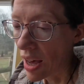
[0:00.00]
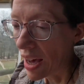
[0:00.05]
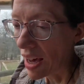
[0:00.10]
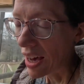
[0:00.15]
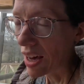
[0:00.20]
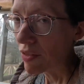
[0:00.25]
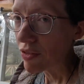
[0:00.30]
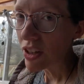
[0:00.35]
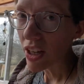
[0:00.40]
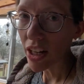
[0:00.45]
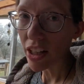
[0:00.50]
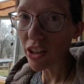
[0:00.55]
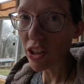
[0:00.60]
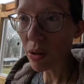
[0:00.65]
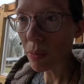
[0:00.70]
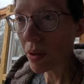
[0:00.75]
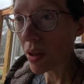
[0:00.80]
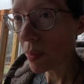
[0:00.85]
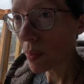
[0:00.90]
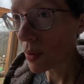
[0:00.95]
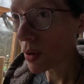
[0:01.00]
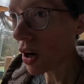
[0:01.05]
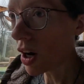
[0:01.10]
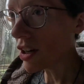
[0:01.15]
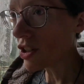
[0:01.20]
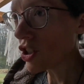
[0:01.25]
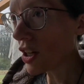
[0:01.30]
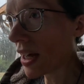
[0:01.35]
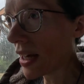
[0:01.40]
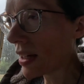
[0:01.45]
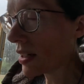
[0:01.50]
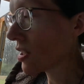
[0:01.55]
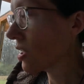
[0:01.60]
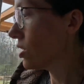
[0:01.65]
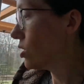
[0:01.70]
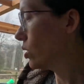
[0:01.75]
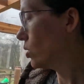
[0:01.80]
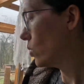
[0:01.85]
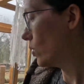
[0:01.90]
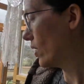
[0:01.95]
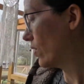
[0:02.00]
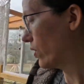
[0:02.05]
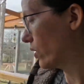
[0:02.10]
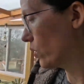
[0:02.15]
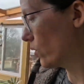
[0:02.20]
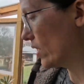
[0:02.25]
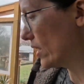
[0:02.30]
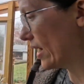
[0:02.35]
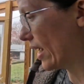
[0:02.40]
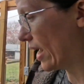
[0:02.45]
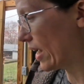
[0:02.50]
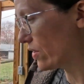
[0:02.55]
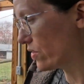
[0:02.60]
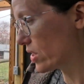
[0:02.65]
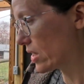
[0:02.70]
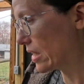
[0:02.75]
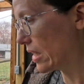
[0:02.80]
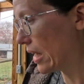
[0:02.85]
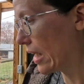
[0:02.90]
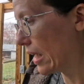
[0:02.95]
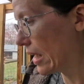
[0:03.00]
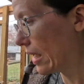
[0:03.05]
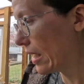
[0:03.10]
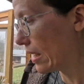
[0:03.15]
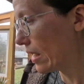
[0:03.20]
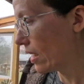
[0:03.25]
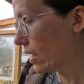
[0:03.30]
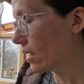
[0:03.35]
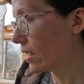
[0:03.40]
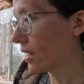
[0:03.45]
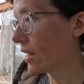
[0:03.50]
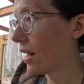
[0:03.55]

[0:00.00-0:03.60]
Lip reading: I've got a little bit of project to do in the greenhouse today.